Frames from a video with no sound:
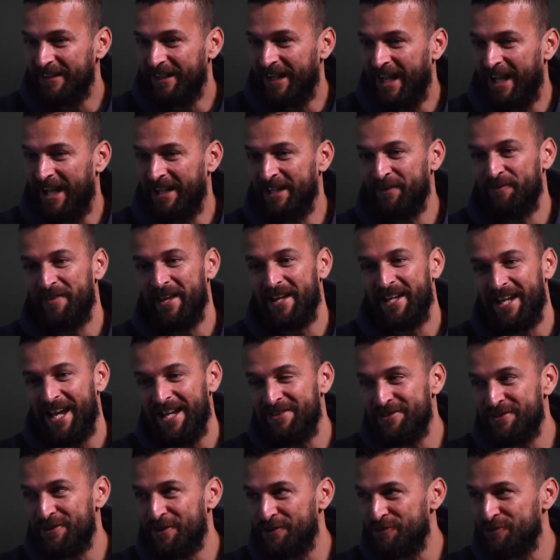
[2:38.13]
And if they
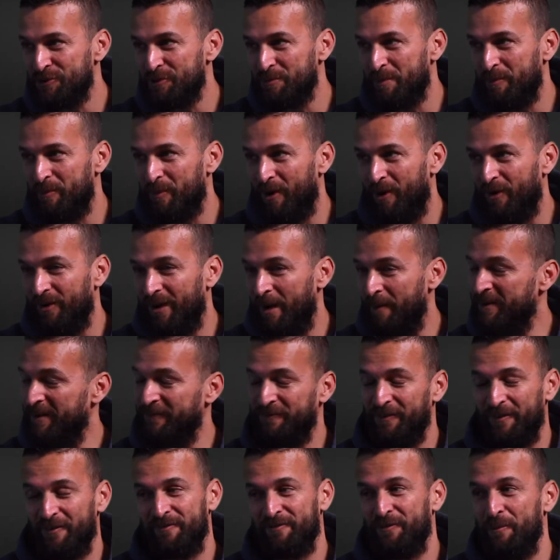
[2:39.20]
get to the Super Bowl, I mean,
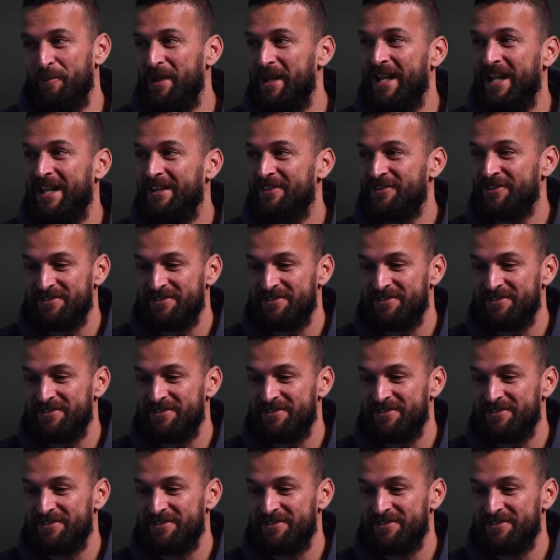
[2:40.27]
for me,